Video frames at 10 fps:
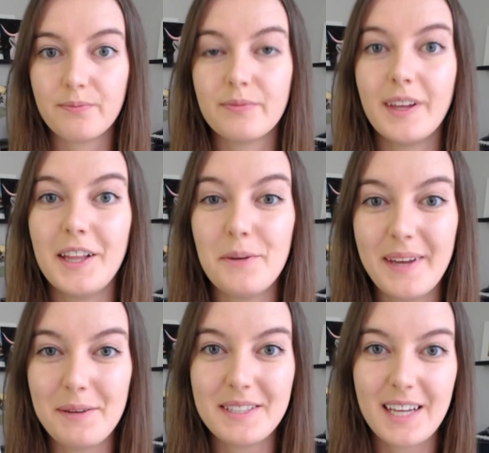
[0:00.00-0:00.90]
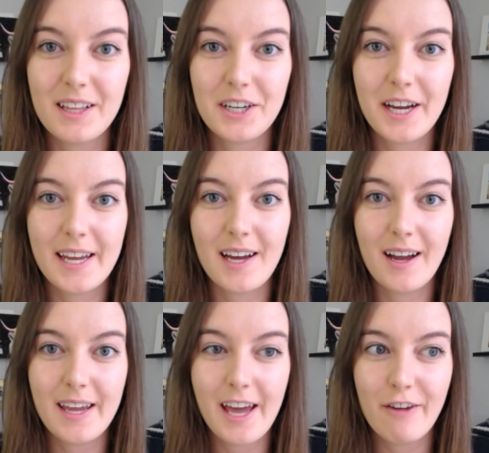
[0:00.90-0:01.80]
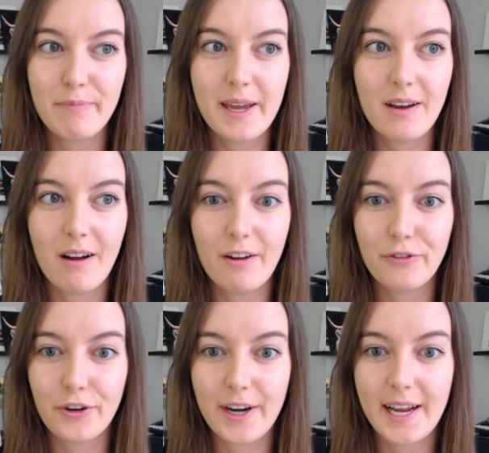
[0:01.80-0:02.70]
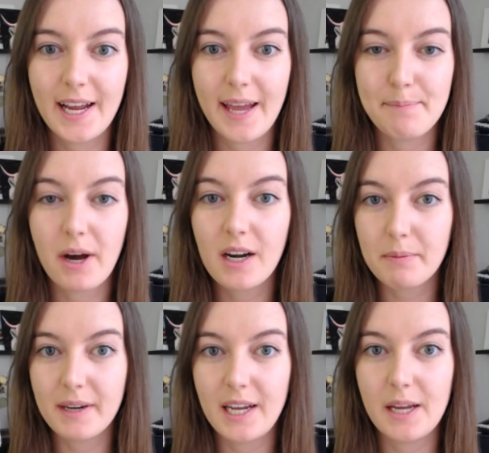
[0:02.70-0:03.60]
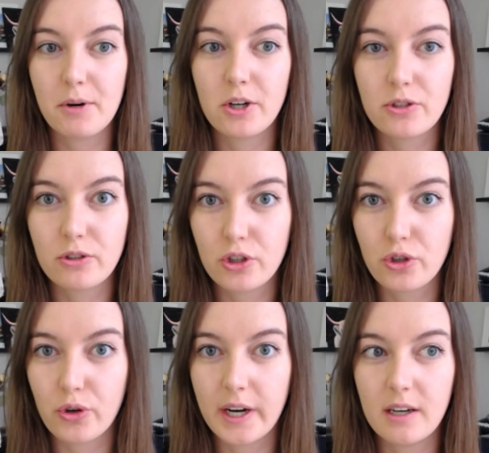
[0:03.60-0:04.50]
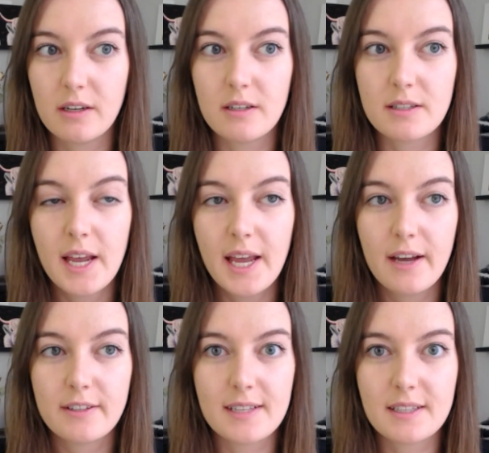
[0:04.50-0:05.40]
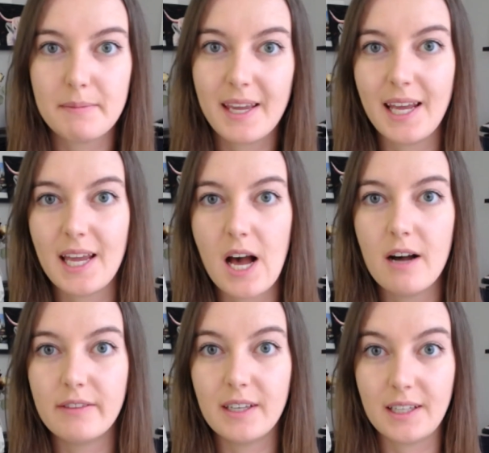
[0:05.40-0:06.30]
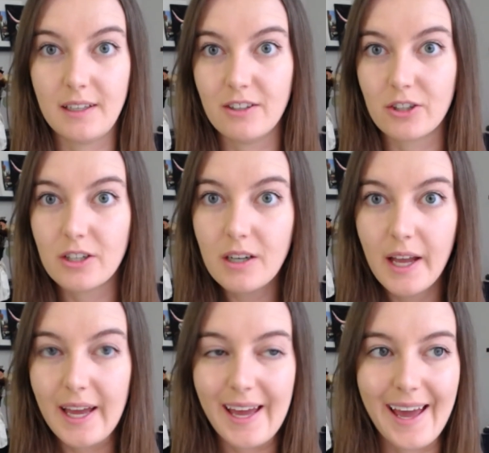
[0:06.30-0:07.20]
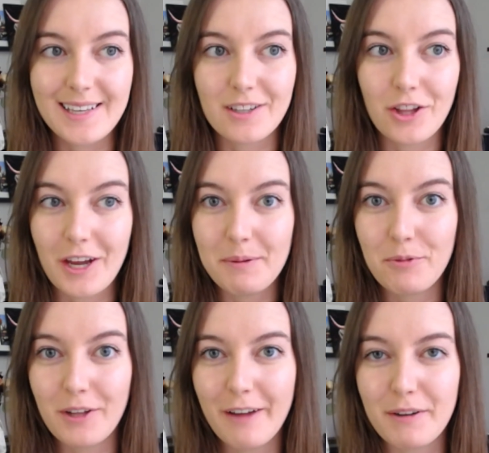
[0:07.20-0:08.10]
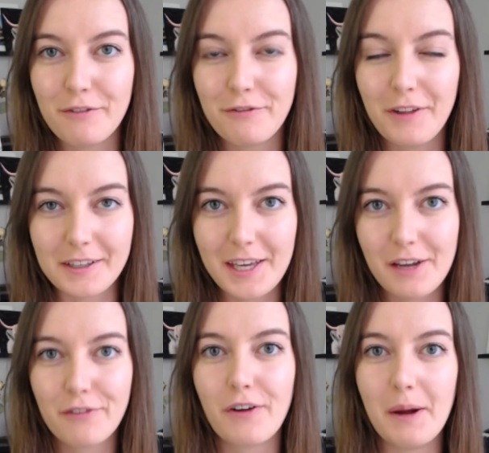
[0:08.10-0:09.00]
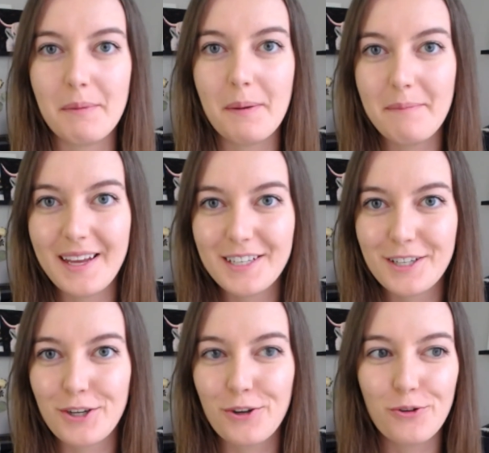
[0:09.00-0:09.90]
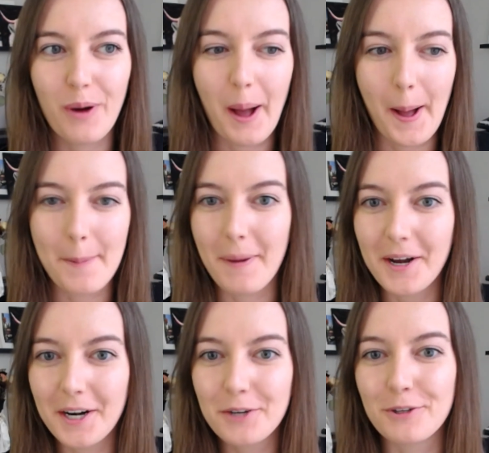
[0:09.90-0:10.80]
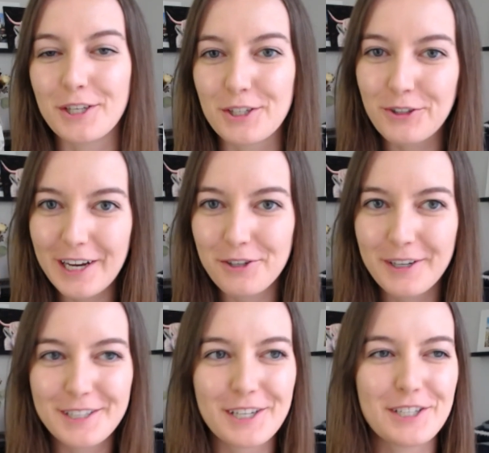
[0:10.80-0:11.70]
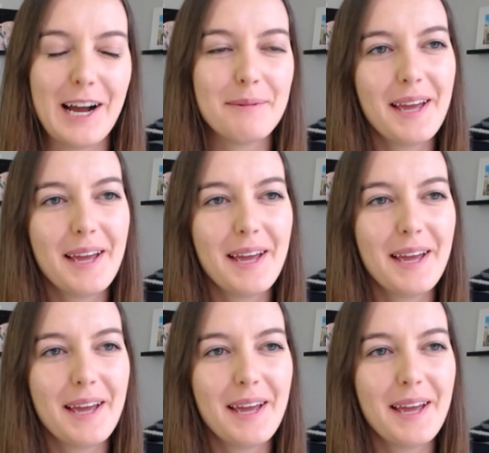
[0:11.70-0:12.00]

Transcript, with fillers: Hello, my name is Taylor, and I have been offering Monarch Money personal tutorials since the beginning of the year, as a lot of people have been flocking from Mint to uh, Monarch, which is a great choice. Good job.